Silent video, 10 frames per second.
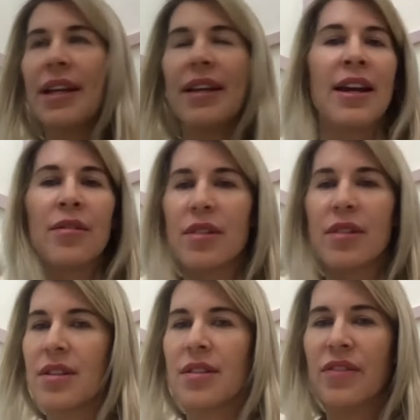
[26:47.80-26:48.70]
now
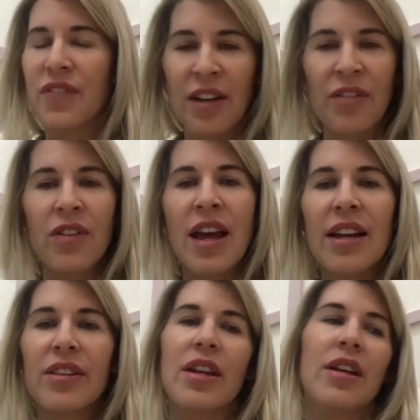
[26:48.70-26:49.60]
doesn't favor
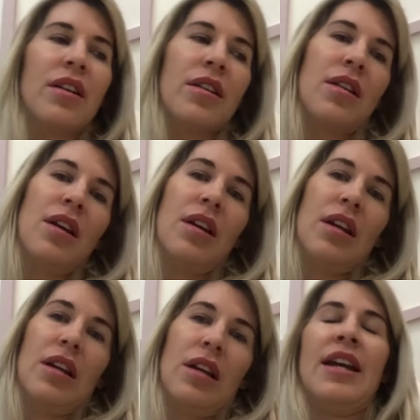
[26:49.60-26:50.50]
that, then
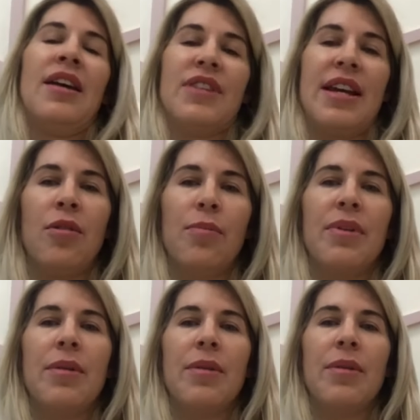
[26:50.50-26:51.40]
I have to help
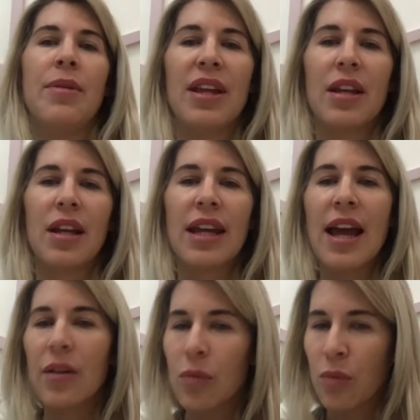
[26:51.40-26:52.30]
them in the way that I
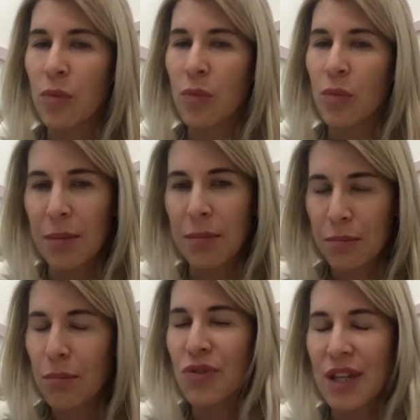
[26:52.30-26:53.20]
can, which would be
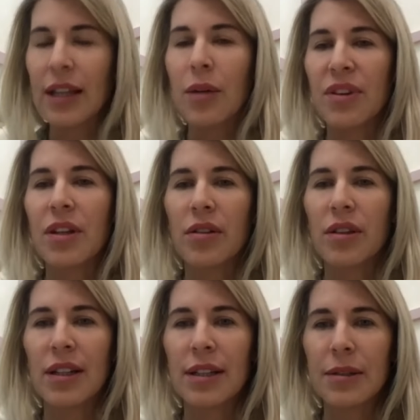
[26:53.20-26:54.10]
most likely with the orthotic.